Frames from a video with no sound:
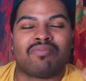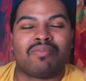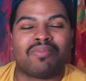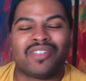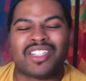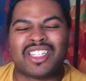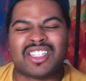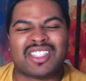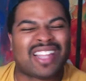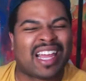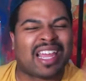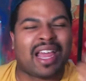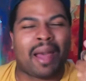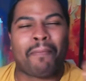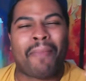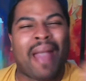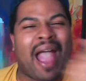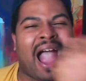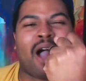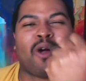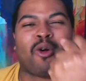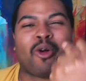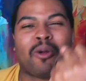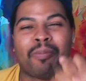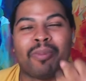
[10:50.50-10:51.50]
just like a
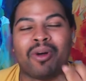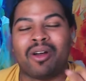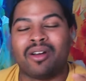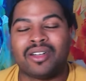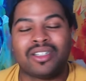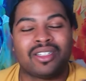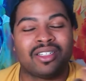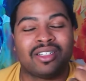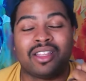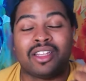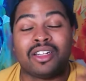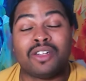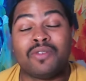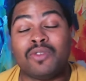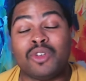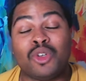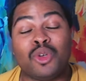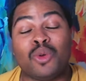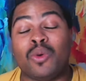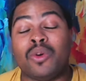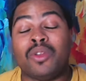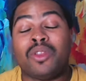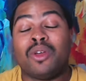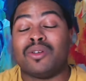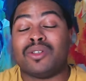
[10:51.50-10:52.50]
power punch, the
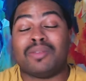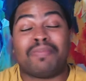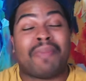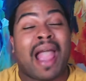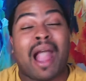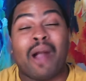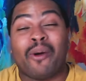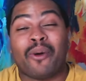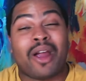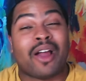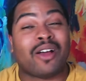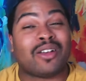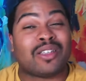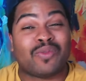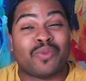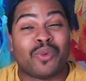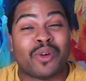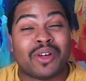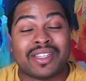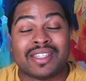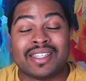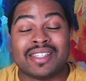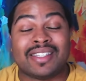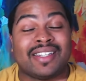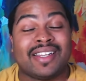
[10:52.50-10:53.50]
two of those powerhouse
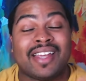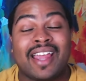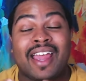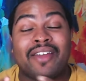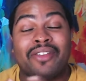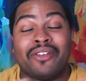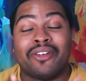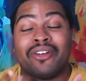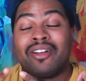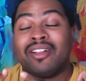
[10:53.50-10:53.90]
voices together